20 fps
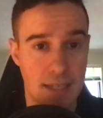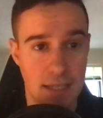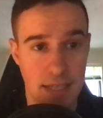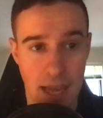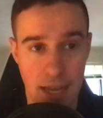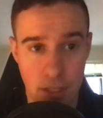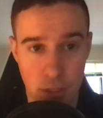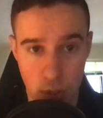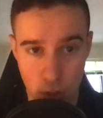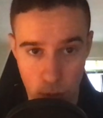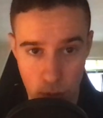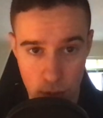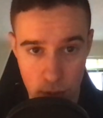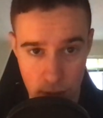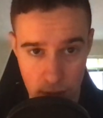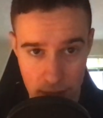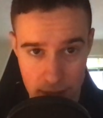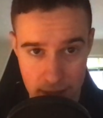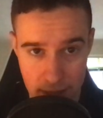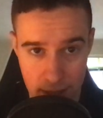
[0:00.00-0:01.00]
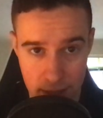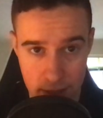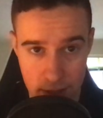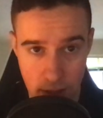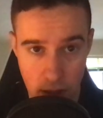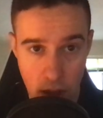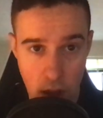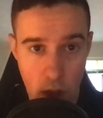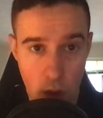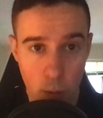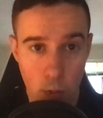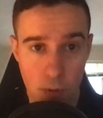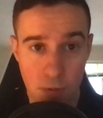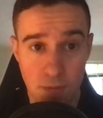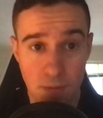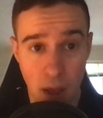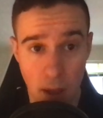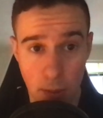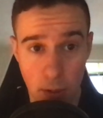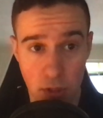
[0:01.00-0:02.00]
He's had 2 seasons with
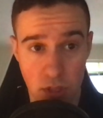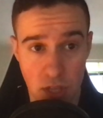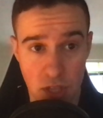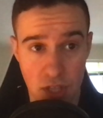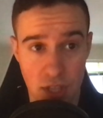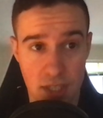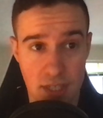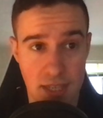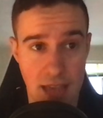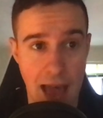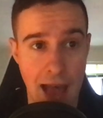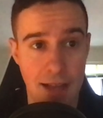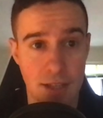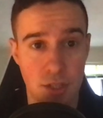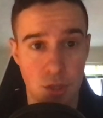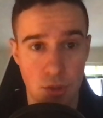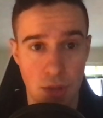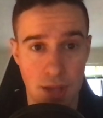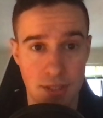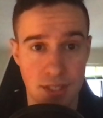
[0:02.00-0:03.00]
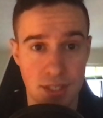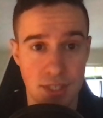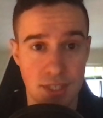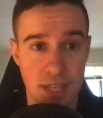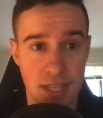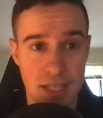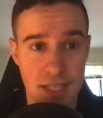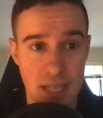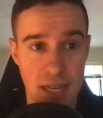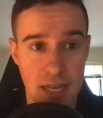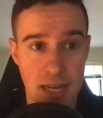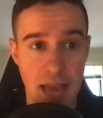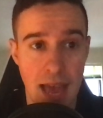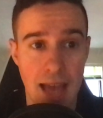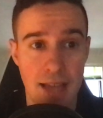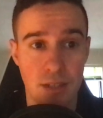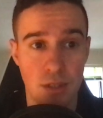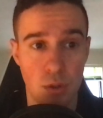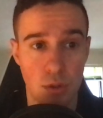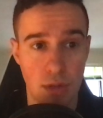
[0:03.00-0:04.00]
double-digit sacks, 2016
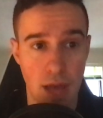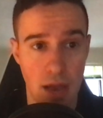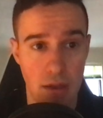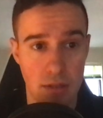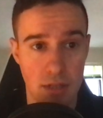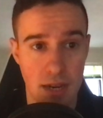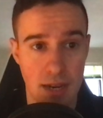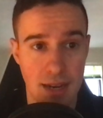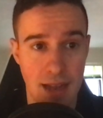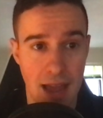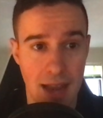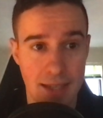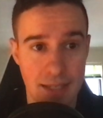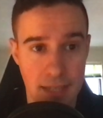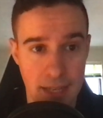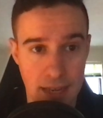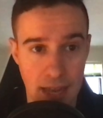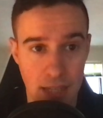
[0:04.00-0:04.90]
and 2019.